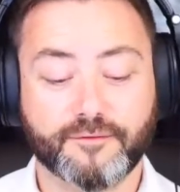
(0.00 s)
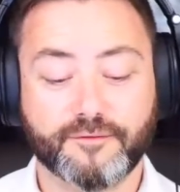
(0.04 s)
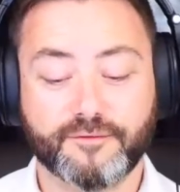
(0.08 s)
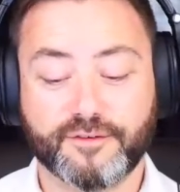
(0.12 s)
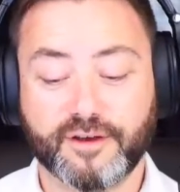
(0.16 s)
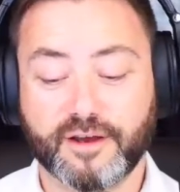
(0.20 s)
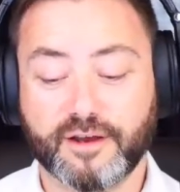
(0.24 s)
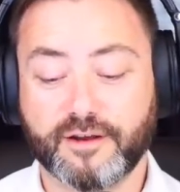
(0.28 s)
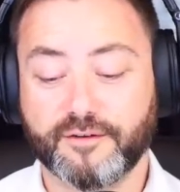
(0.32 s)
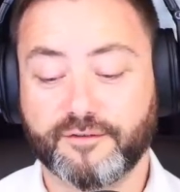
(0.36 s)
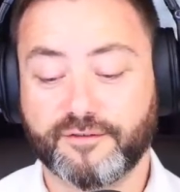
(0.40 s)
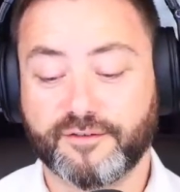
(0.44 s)

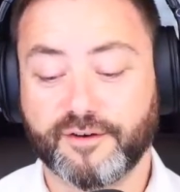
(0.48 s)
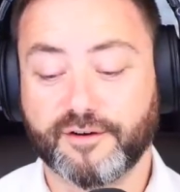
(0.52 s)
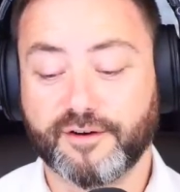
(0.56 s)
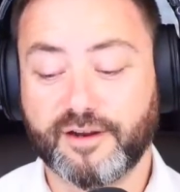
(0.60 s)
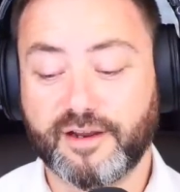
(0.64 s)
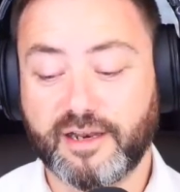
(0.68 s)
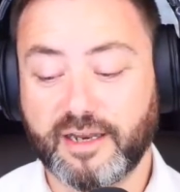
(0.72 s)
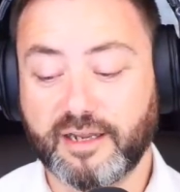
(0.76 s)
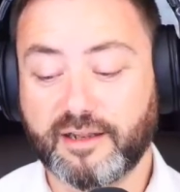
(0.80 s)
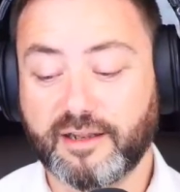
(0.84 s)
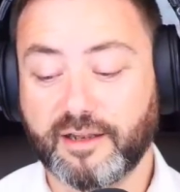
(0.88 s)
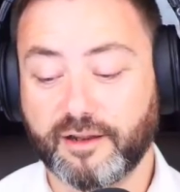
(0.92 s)
Very,
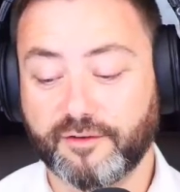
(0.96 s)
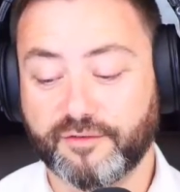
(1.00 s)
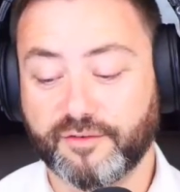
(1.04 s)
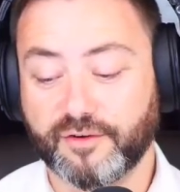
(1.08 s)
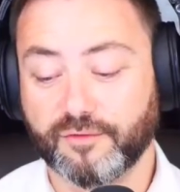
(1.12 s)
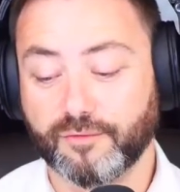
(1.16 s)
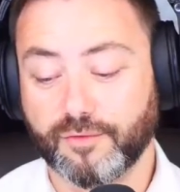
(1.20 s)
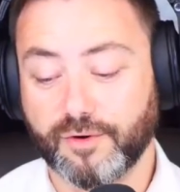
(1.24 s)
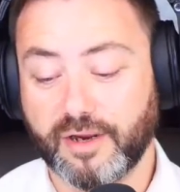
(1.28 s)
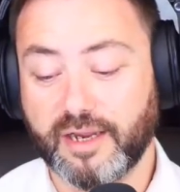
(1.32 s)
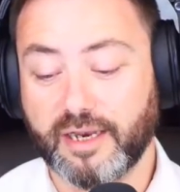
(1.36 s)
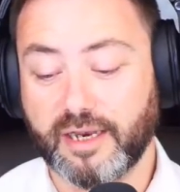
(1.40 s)
very little
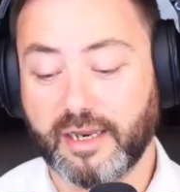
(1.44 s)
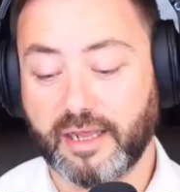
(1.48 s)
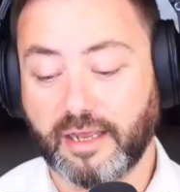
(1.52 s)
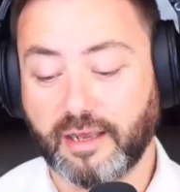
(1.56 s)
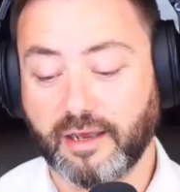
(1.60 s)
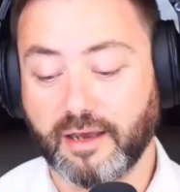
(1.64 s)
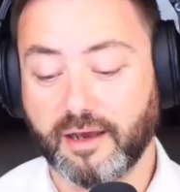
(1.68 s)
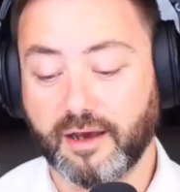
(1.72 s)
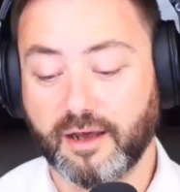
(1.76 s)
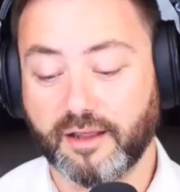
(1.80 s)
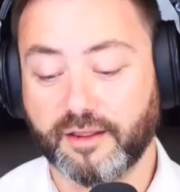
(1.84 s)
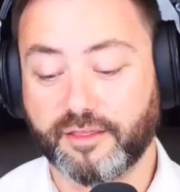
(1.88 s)
of it
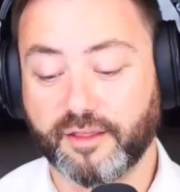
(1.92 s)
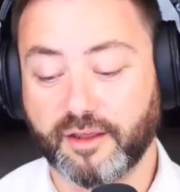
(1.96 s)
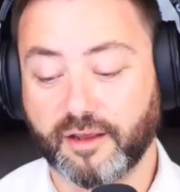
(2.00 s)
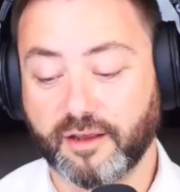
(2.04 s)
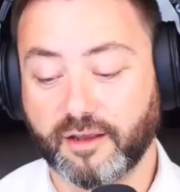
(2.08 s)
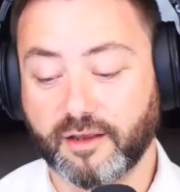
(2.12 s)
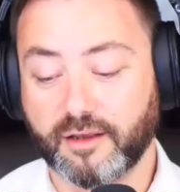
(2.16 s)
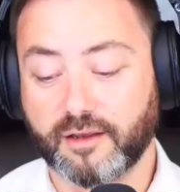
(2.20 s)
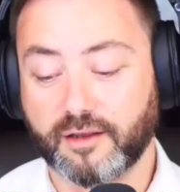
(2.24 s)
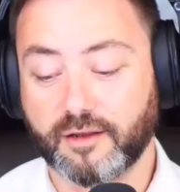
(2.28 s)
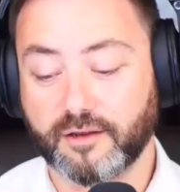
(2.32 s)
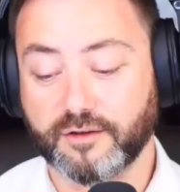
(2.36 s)
really, I
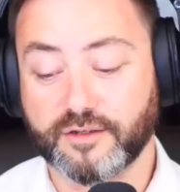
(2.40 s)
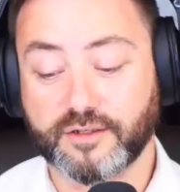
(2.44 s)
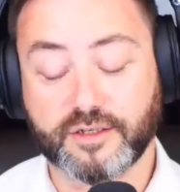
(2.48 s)
think,